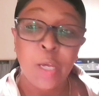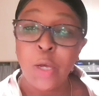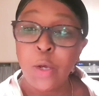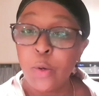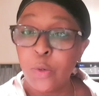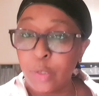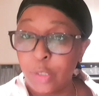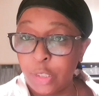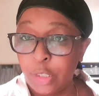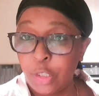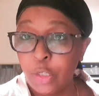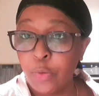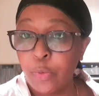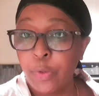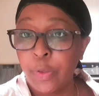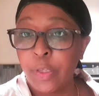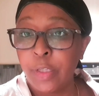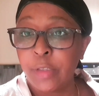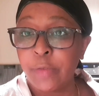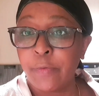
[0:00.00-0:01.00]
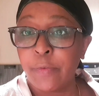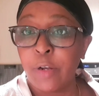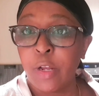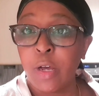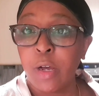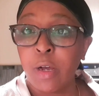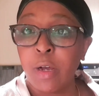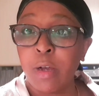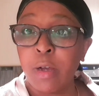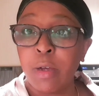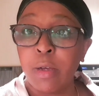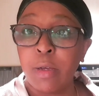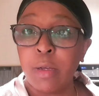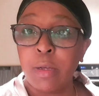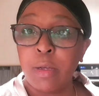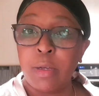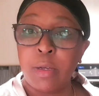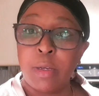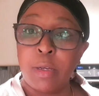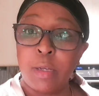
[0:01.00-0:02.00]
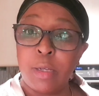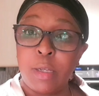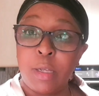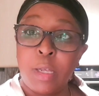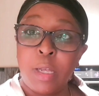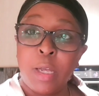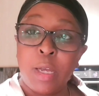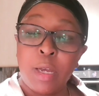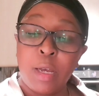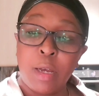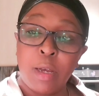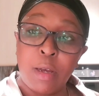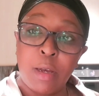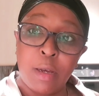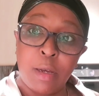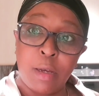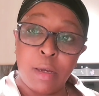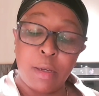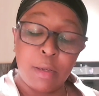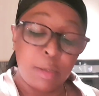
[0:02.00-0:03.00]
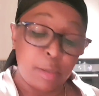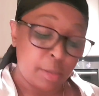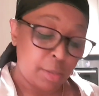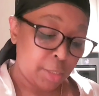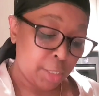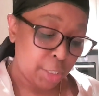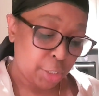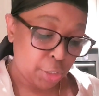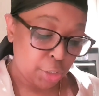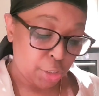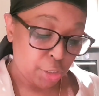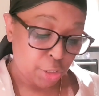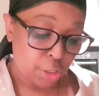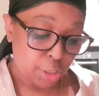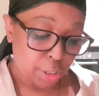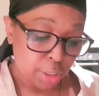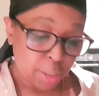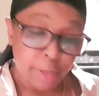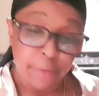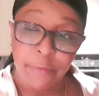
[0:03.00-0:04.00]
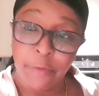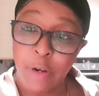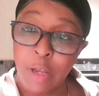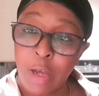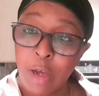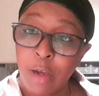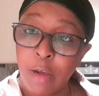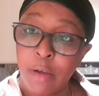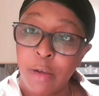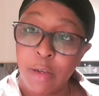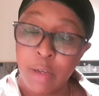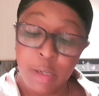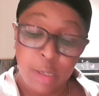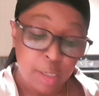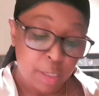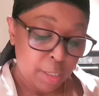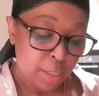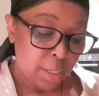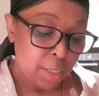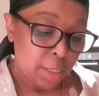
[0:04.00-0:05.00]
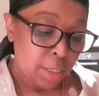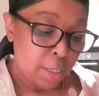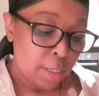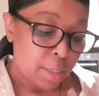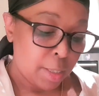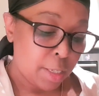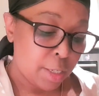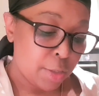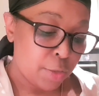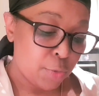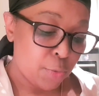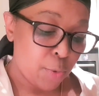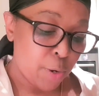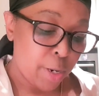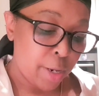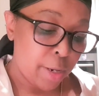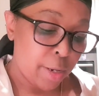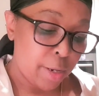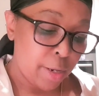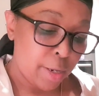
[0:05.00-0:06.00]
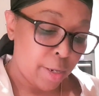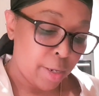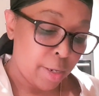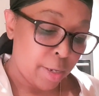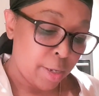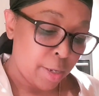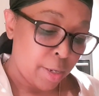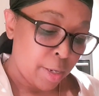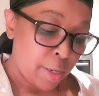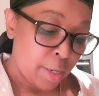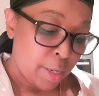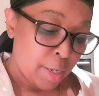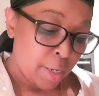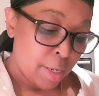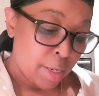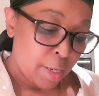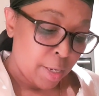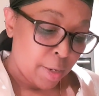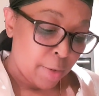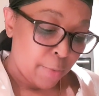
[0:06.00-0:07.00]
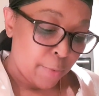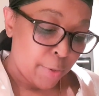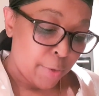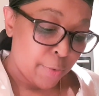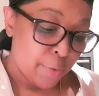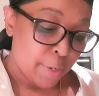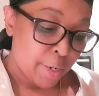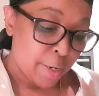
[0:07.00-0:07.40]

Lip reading: continue with this vlog, a chit chat vlog. That way we don't